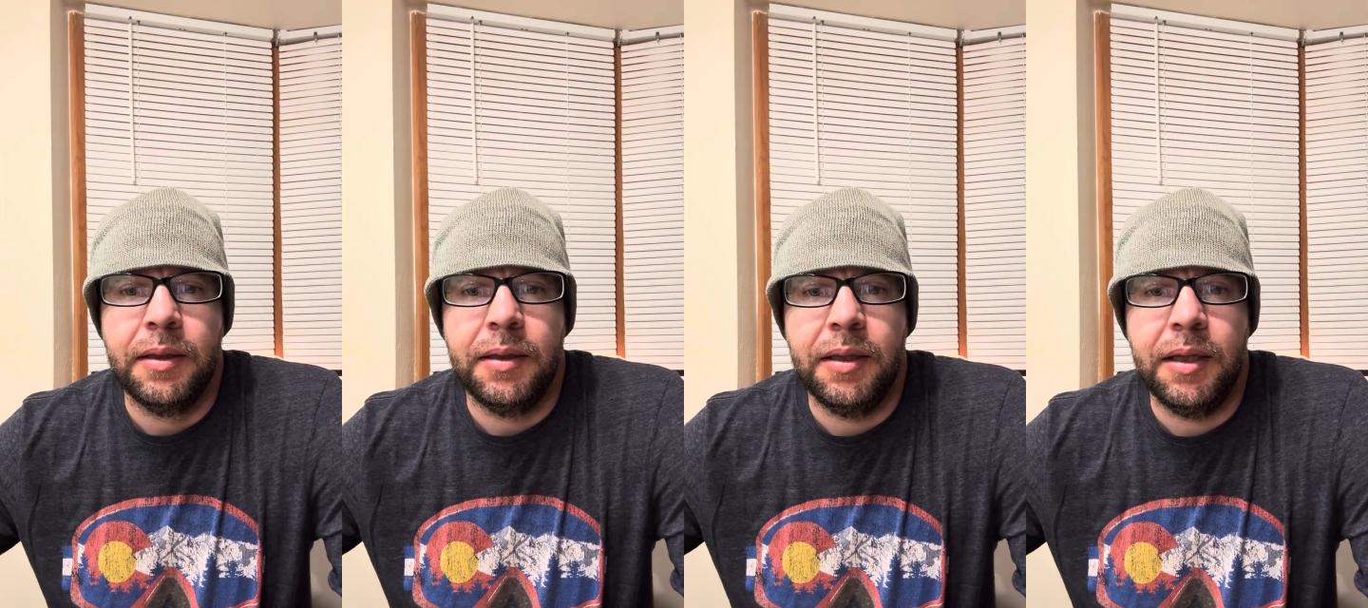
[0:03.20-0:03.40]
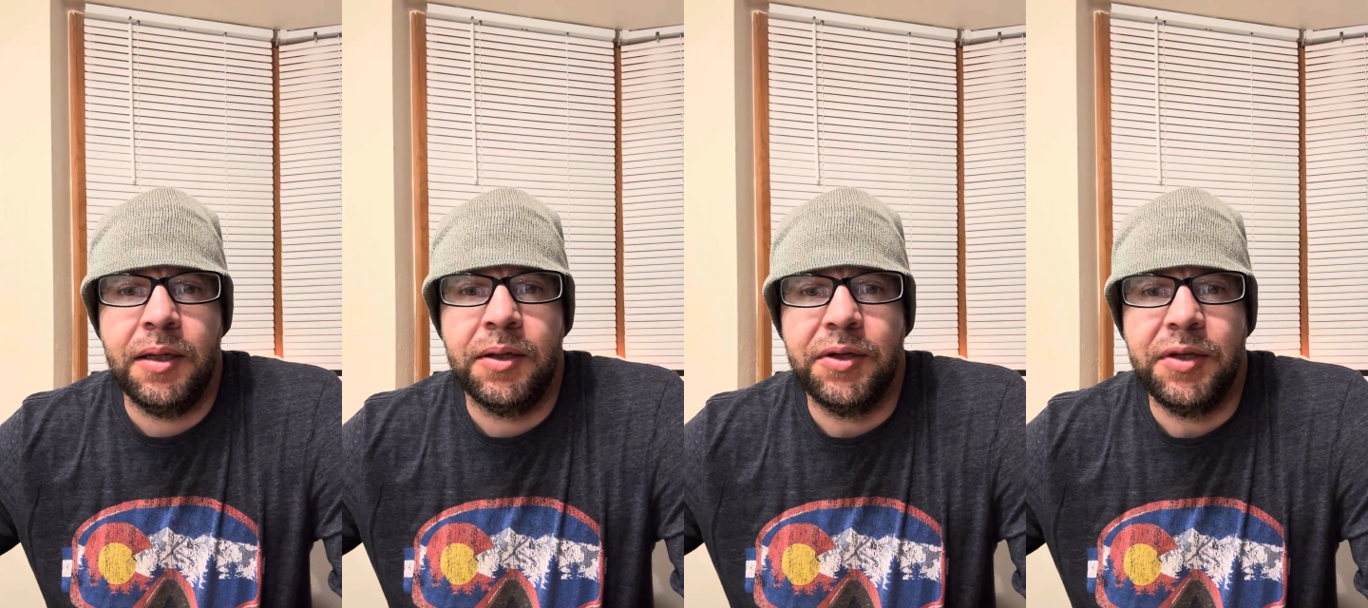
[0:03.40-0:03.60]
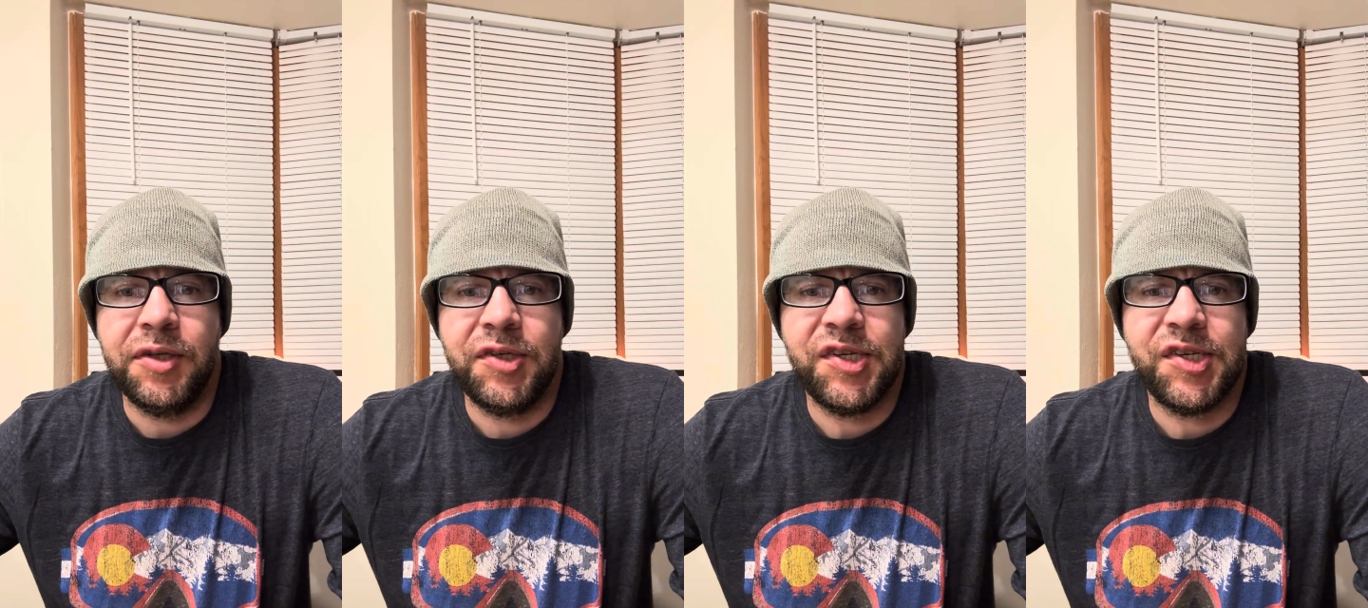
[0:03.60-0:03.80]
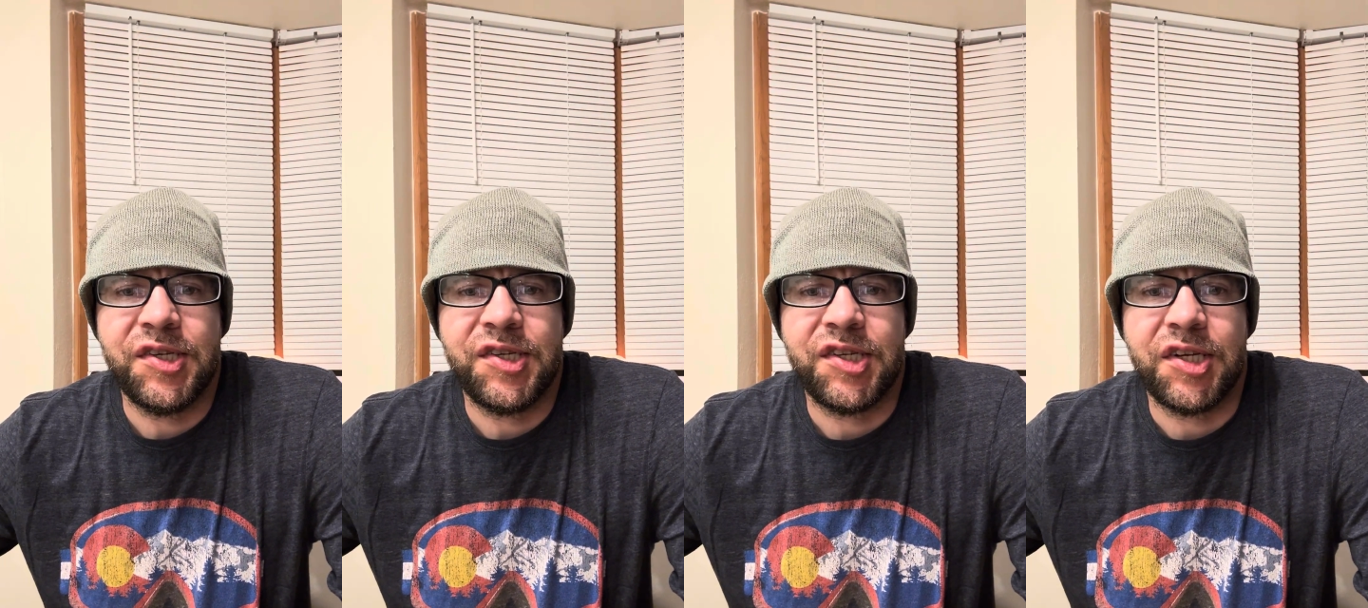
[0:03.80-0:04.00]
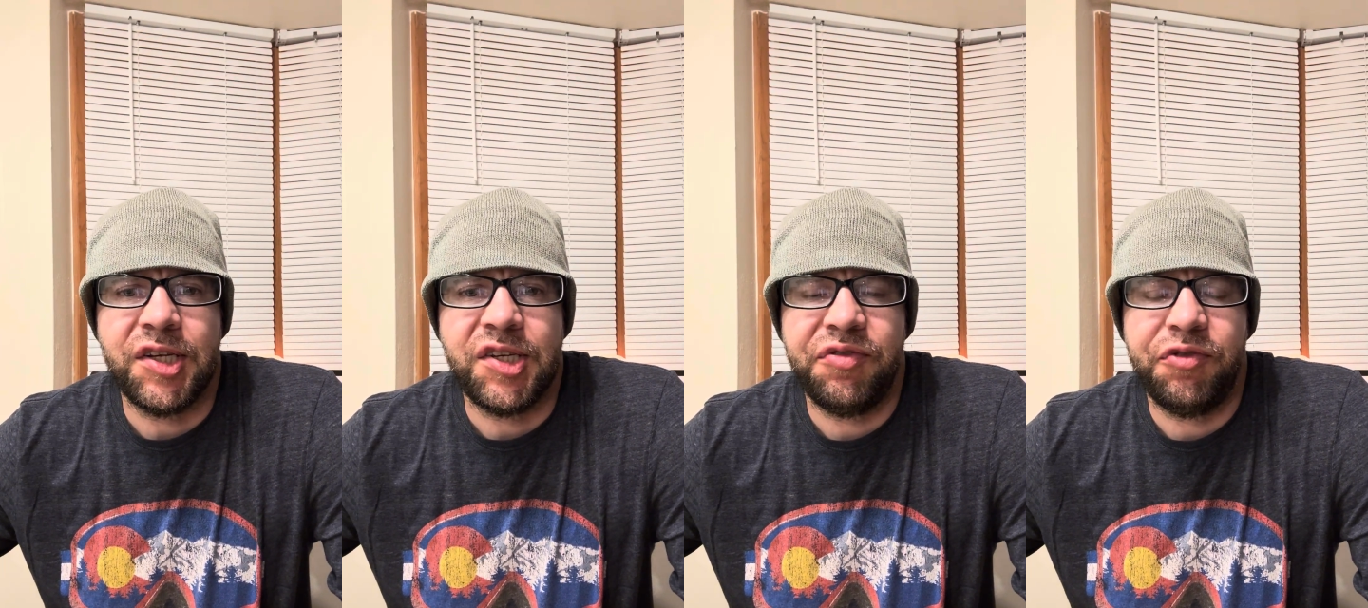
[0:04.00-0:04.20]
Hello, this is
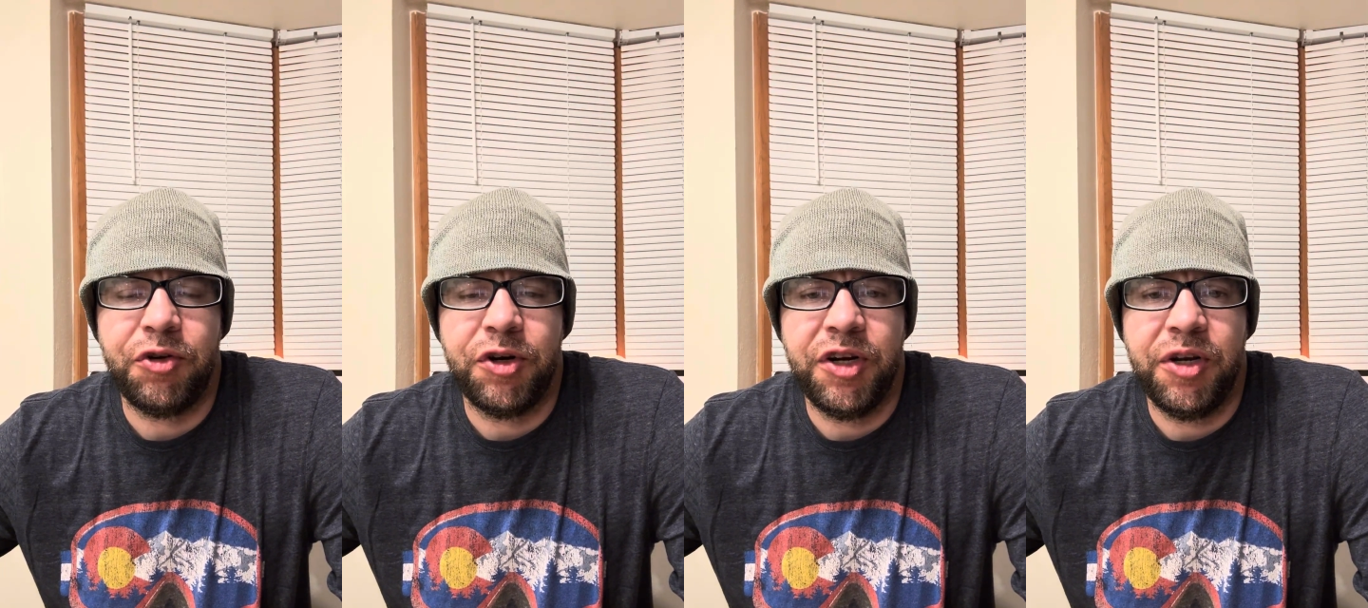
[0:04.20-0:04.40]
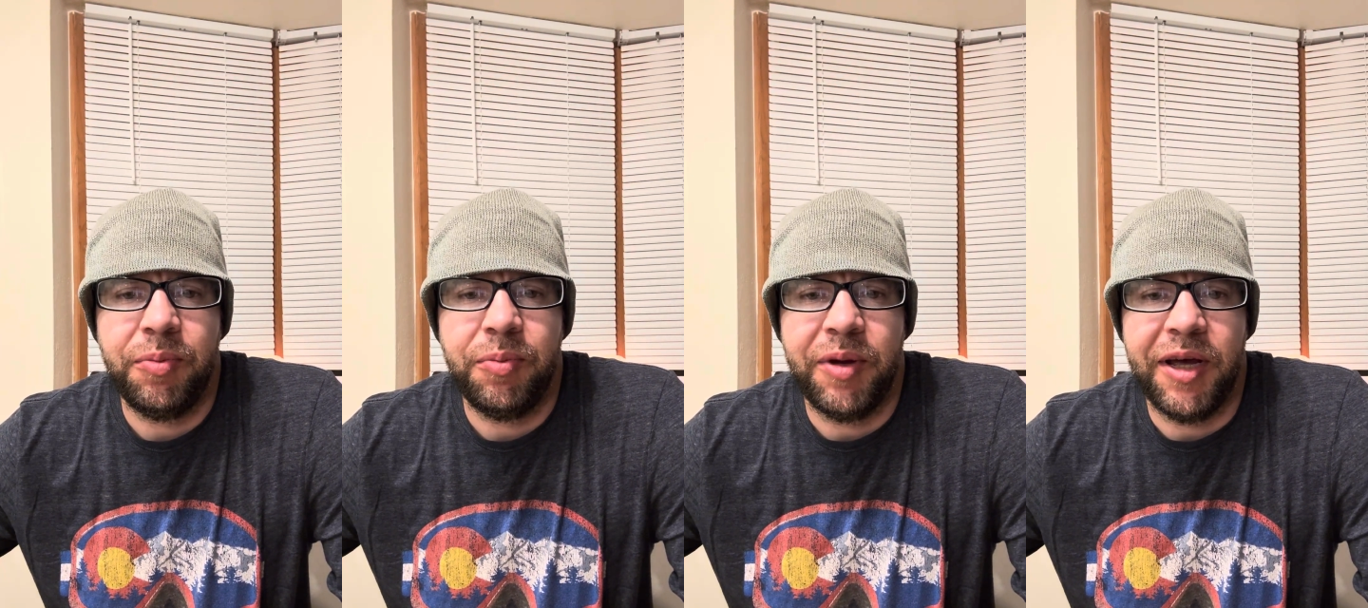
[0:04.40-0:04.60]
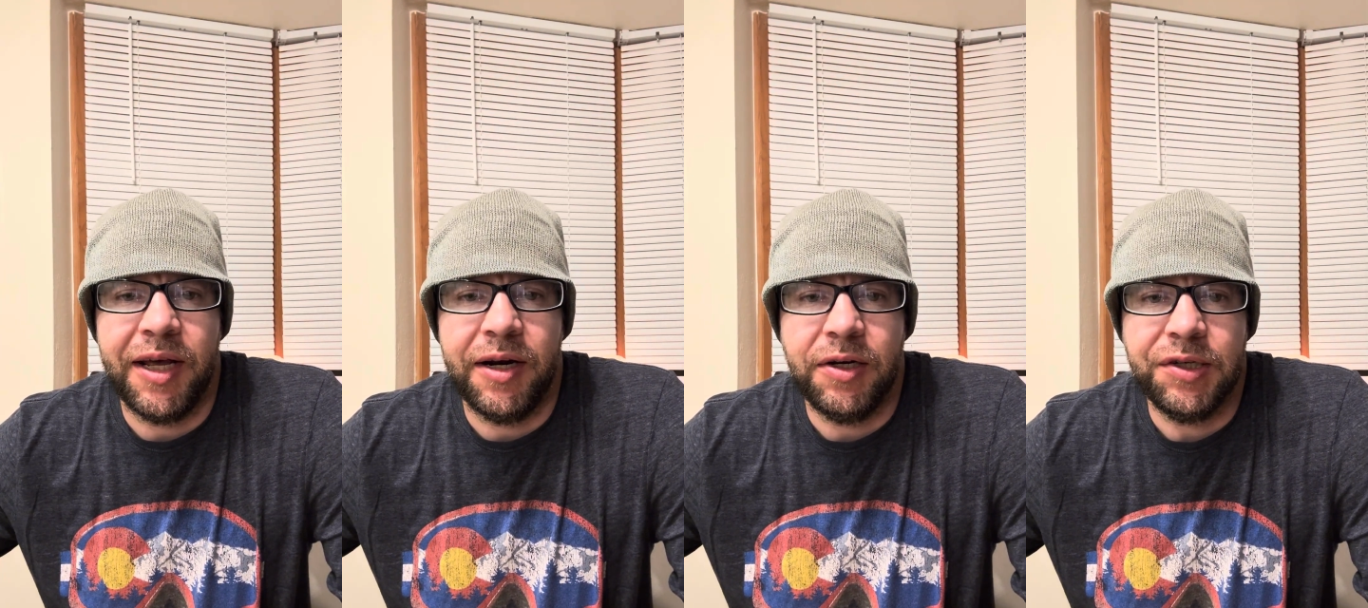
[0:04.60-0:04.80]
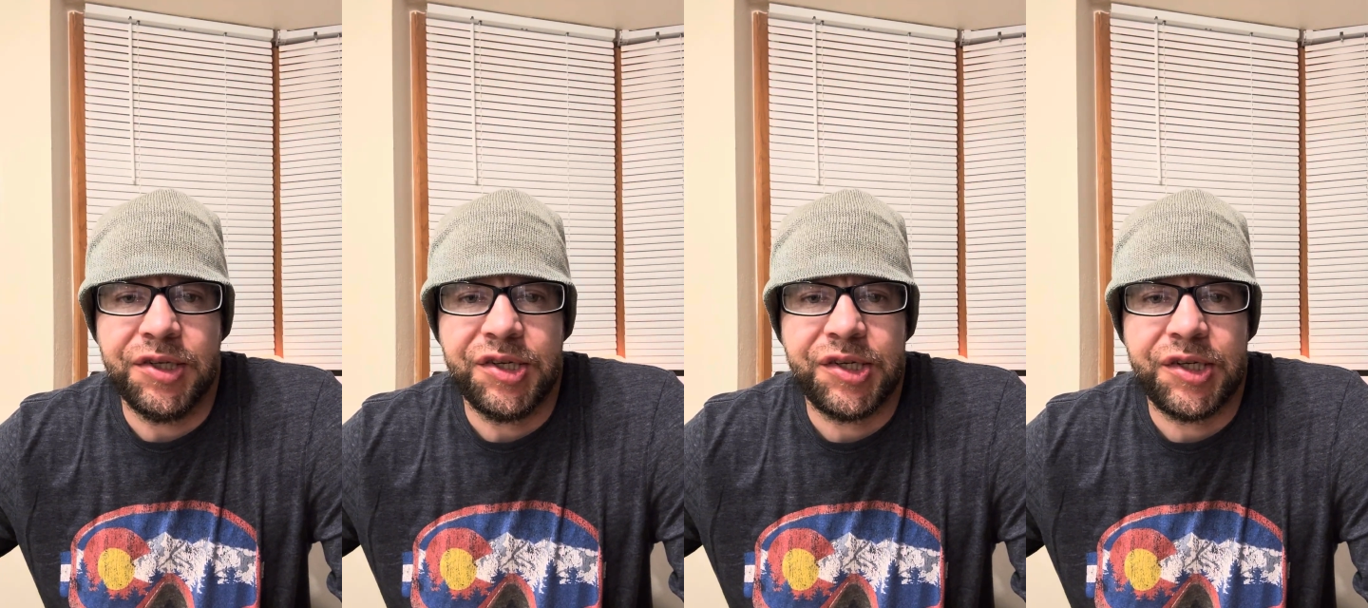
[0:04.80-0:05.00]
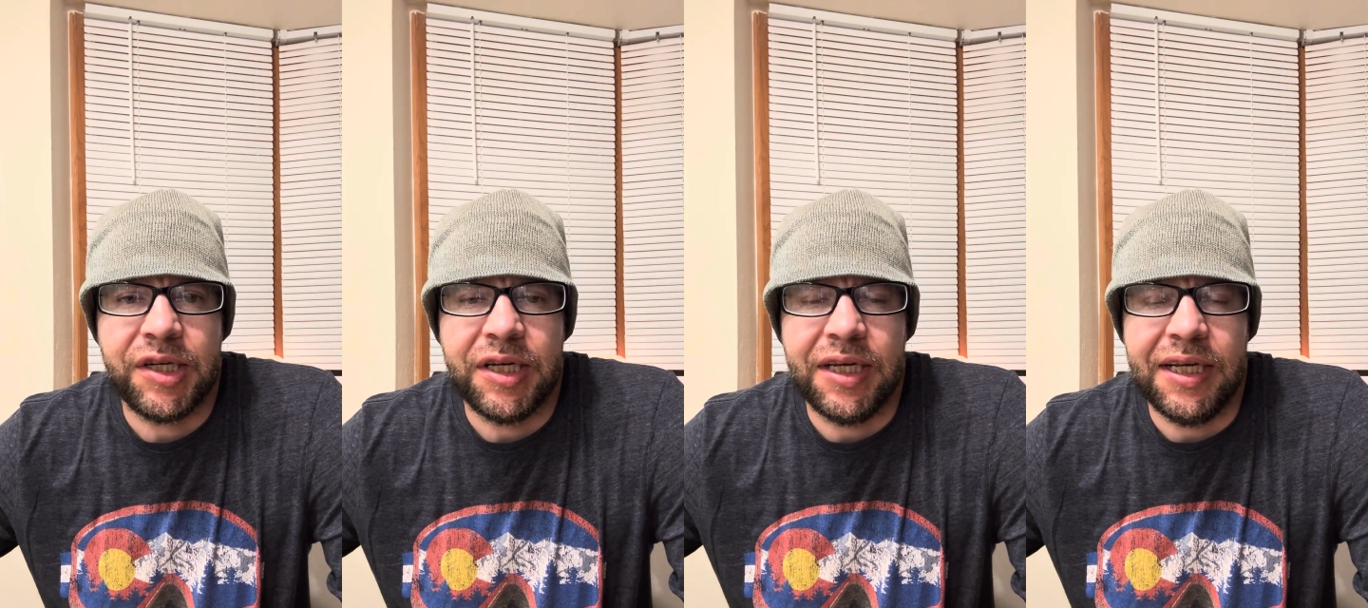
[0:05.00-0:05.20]
Schizophrenia Matters,